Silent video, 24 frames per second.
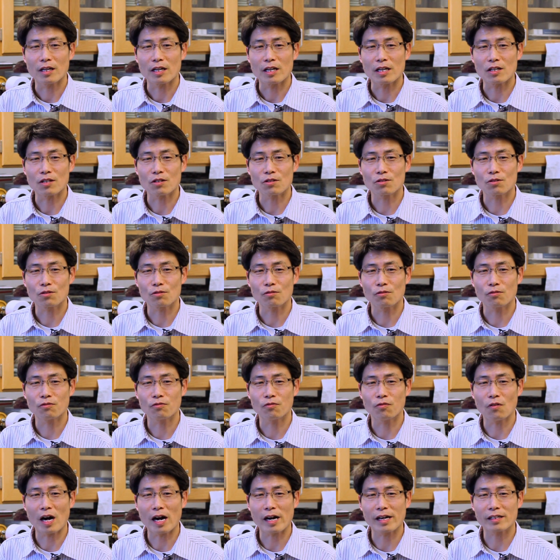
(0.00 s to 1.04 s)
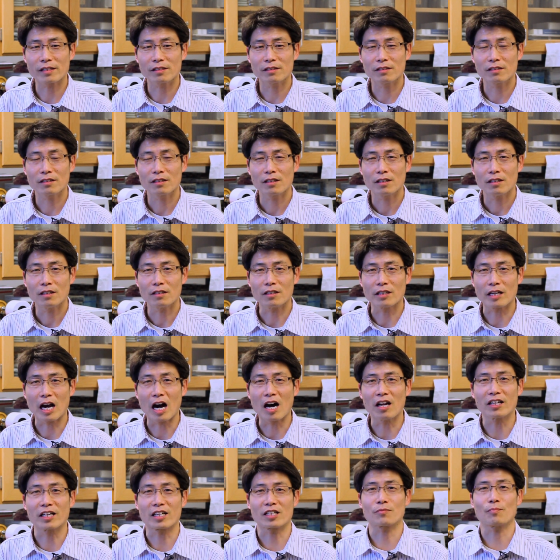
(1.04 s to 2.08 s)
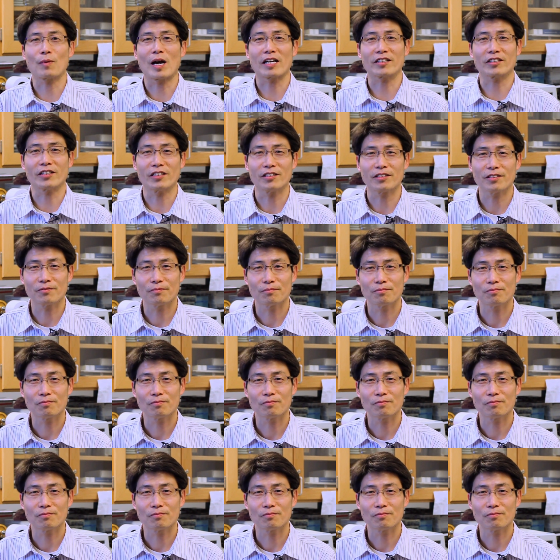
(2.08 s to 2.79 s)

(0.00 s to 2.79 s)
is to find the unexpected.